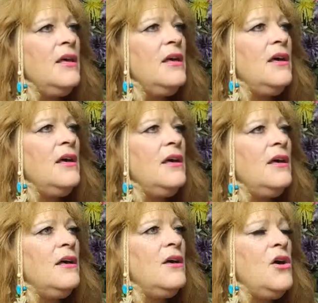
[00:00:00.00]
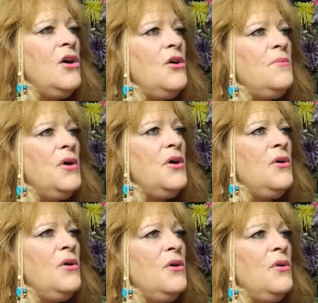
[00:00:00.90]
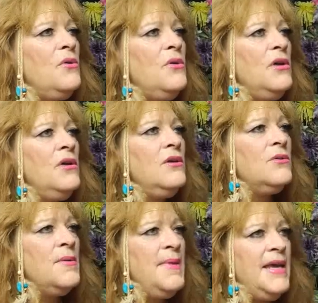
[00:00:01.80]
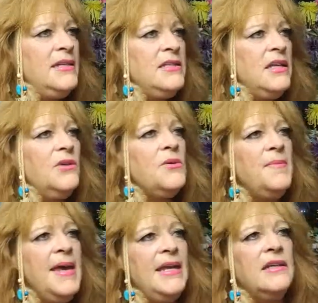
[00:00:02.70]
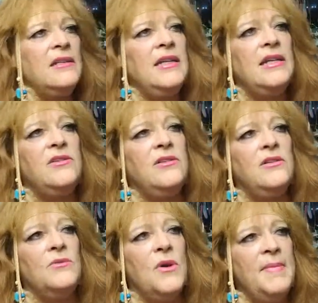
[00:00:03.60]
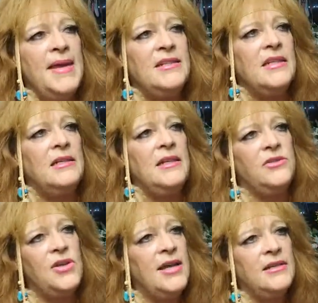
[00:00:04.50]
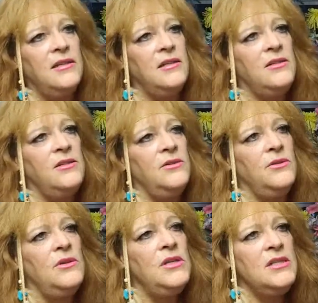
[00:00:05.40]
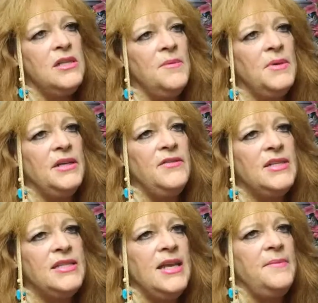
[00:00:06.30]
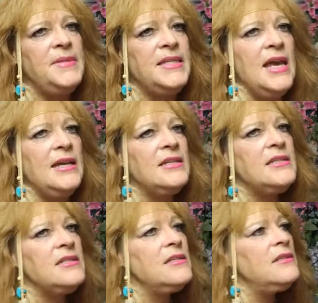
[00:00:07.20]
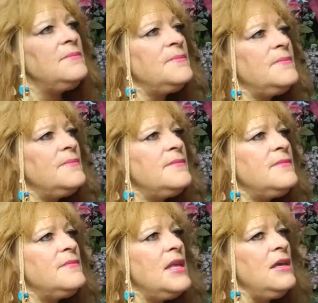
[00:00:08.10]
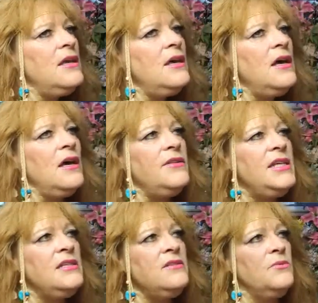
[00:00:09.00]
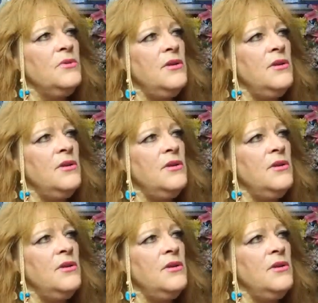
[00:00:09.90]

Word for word: uh, homo romantic, romantically, romantically attracted to someone of the same sex. Uh, these